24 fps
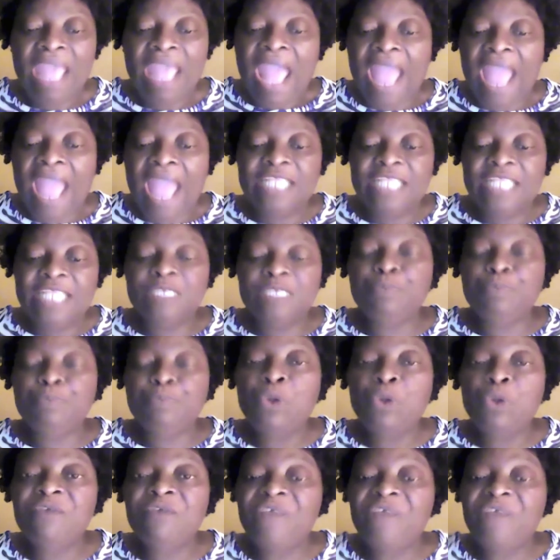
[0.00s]
and is
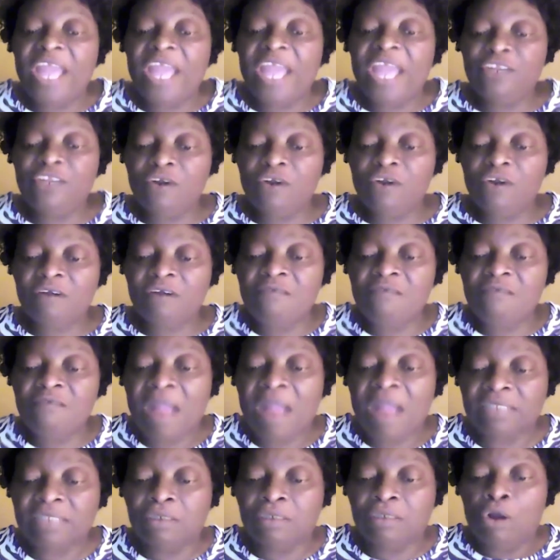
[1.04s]
purifying your
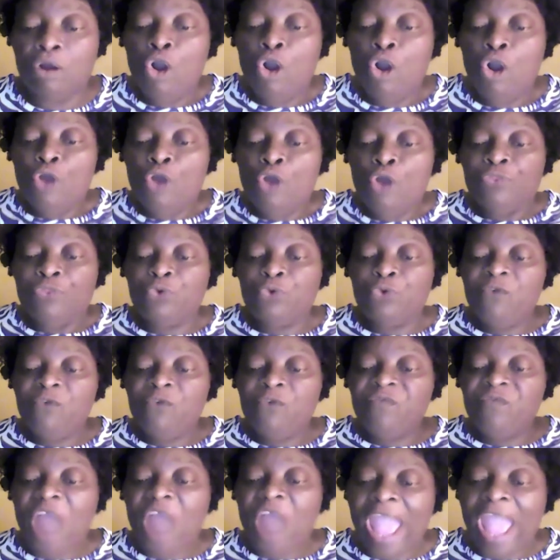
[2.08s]
character through
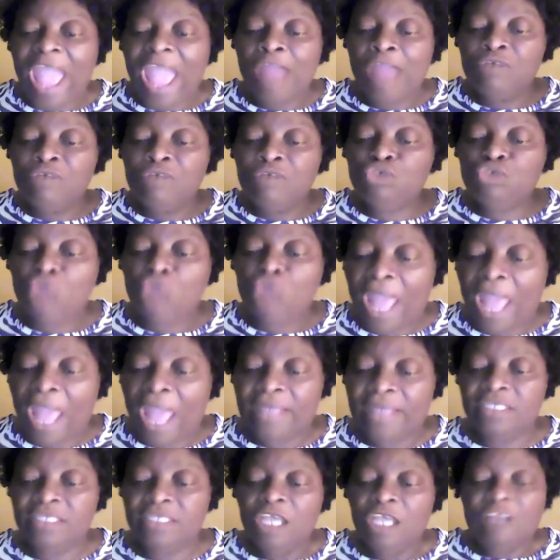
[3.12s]
fiery
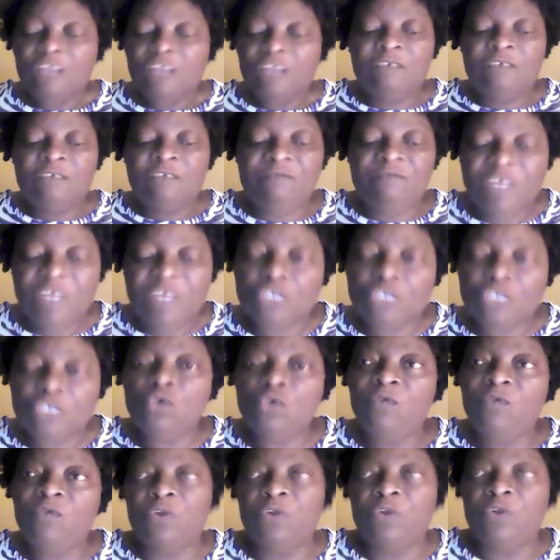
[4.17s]
trials to fit you
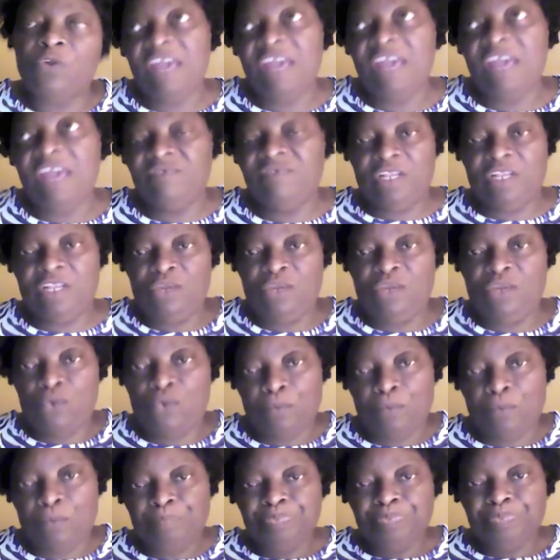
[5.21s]
for the heavenly
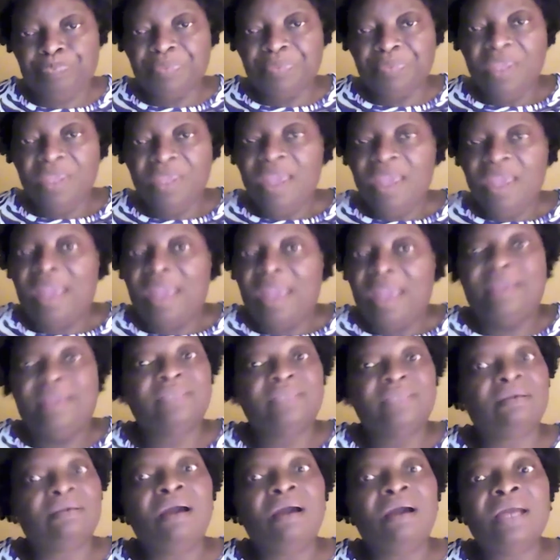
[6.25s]
realm.
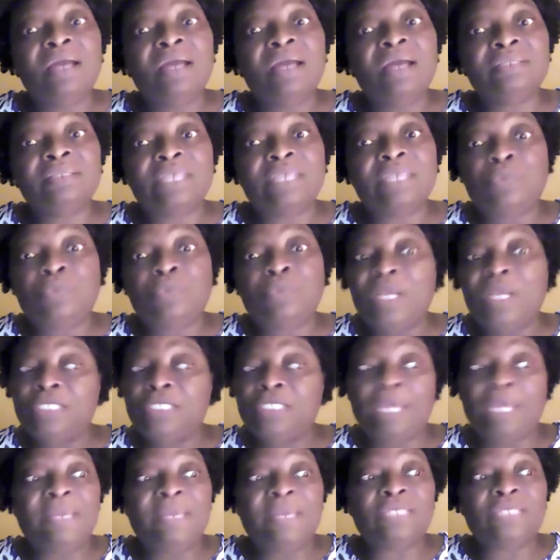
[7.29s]
Yes, God said, "Well,
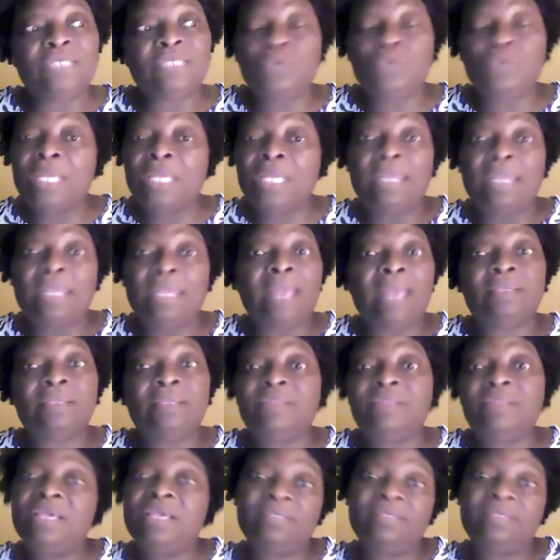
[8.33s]
Jabez, you can handle
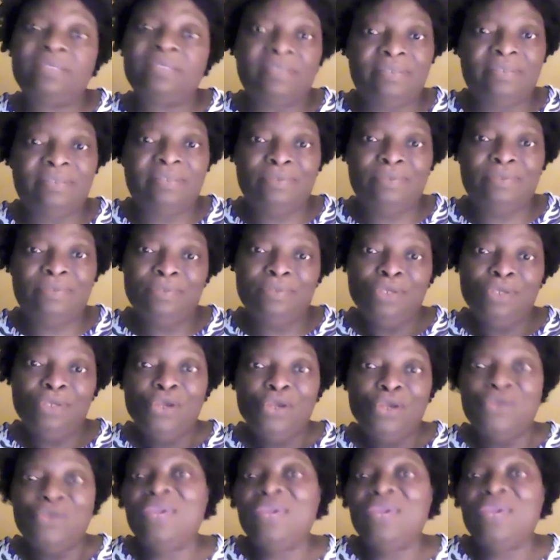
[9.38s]
this.
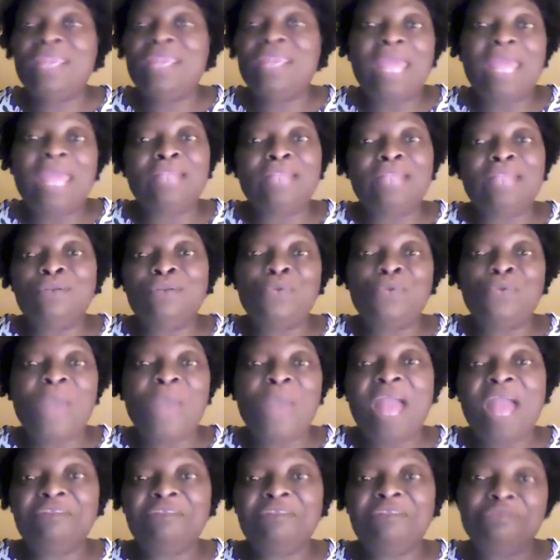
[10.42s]
You can handle the
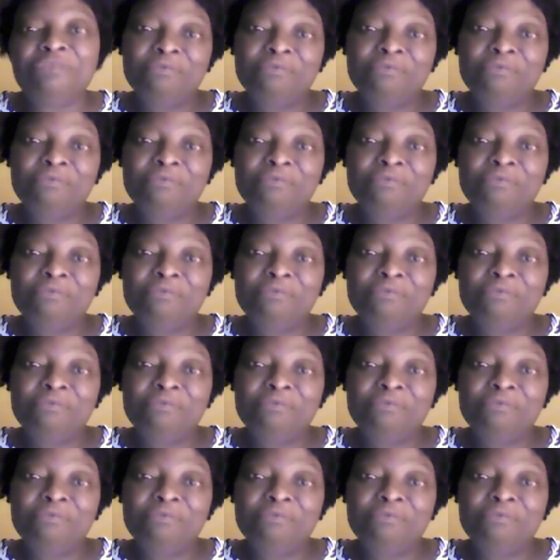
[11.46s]
wealth.